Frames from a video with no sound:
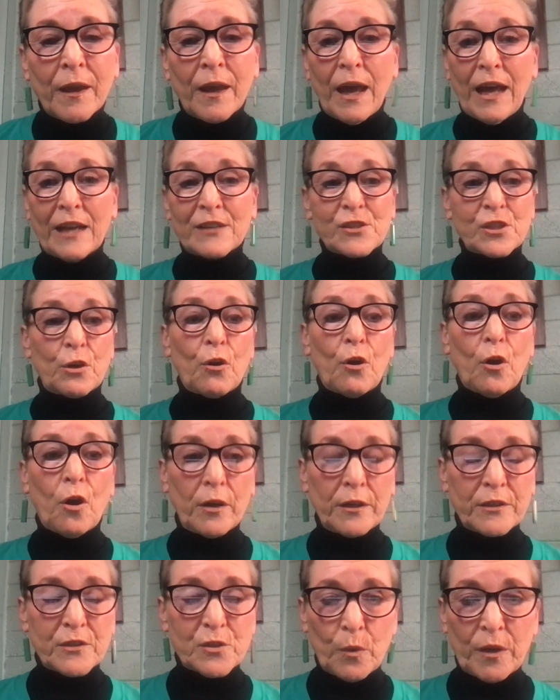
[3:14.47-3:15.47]
as there are
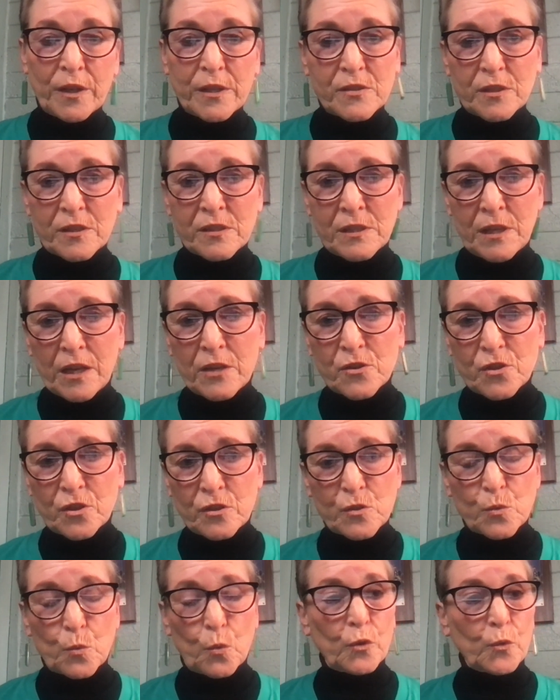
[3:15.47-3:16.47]
in 26
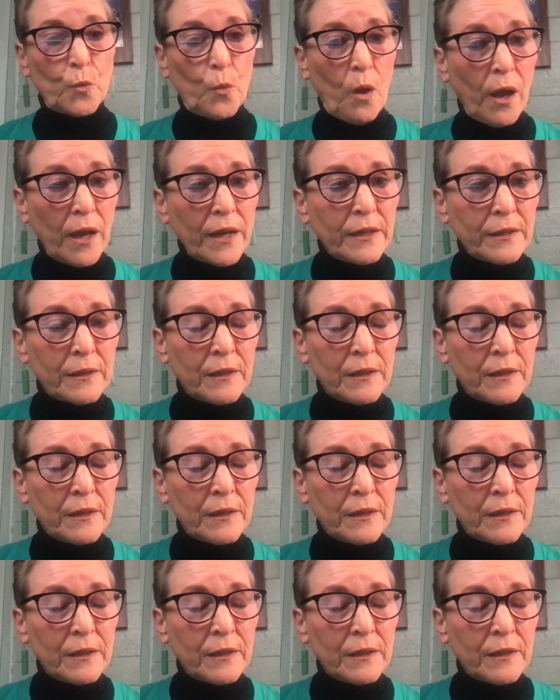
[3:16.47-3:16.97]
nations worldwide,